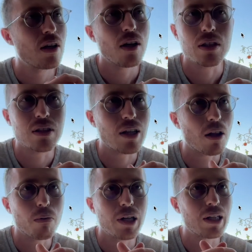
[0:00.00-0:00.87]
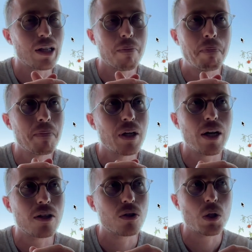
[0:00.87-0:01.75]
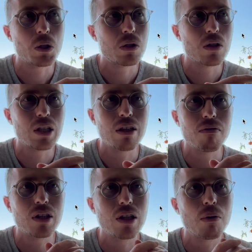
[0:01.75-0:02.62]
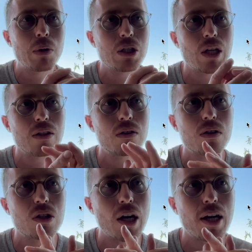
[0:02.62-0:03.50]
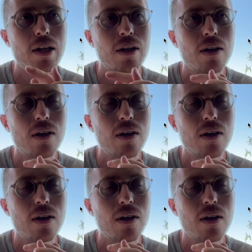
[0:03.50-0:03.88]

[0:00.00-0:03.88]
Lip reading: accelerating them and just giving them a chance to shine.